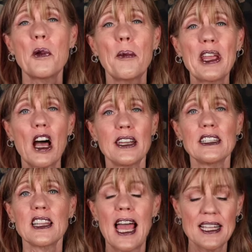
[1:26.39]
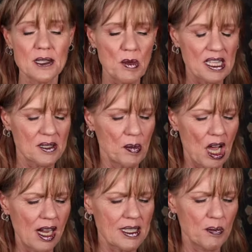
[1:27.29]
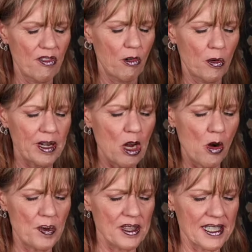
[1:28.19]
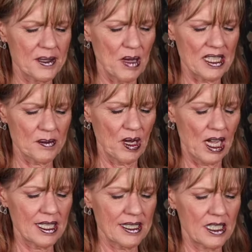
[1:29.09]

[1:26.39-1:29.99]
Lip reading: what we got in last month's box before we open this month's box,